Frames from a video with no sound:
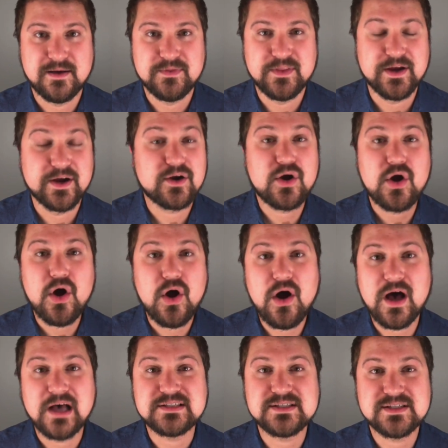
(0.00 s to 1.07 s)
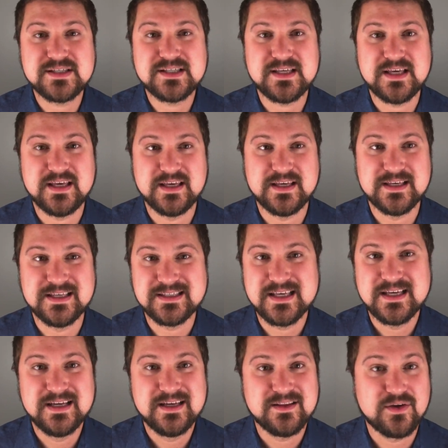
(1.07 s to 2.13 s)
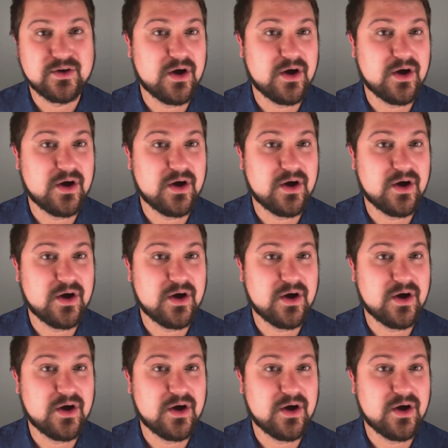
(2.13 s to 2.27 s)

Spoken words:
Their costs is the